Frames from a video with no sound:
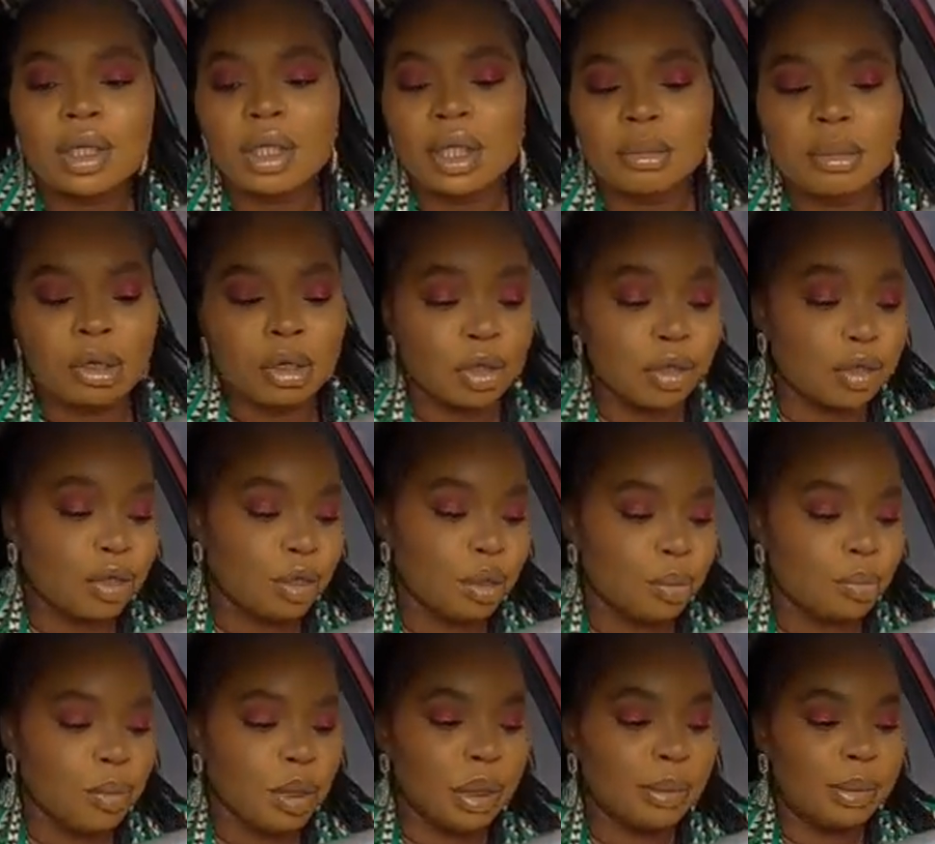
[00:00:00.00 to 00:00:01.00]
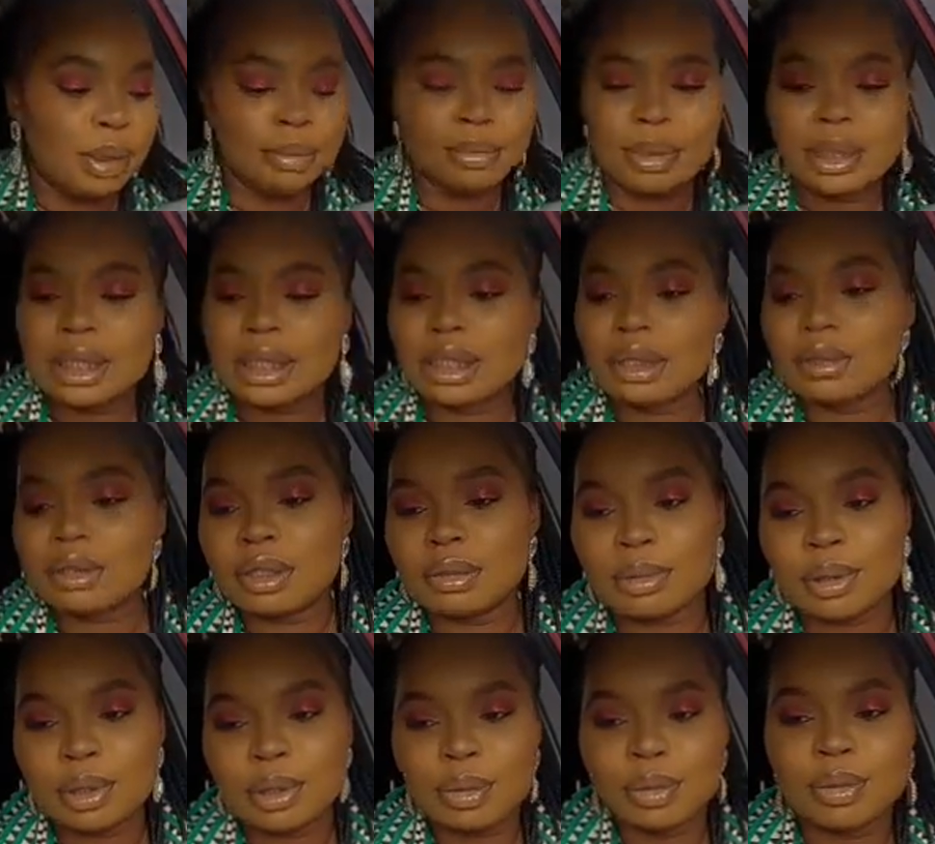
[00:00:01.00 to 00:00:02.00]
Let me continue playing my music.
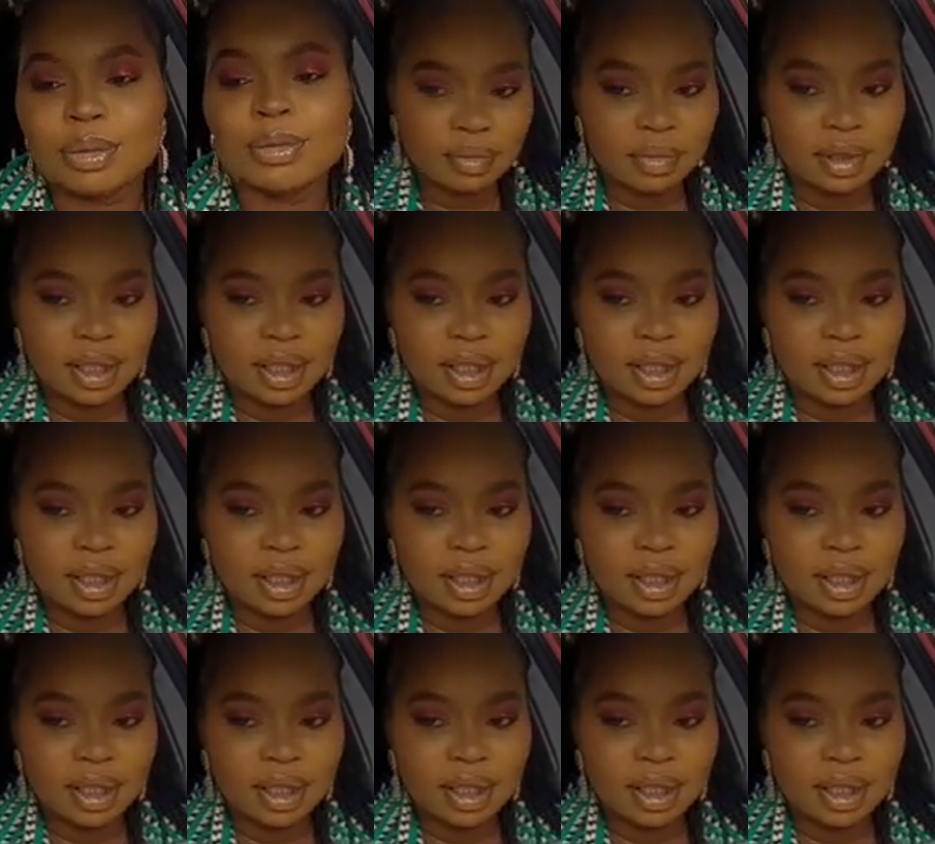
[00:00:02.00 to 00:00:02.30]
Be cool.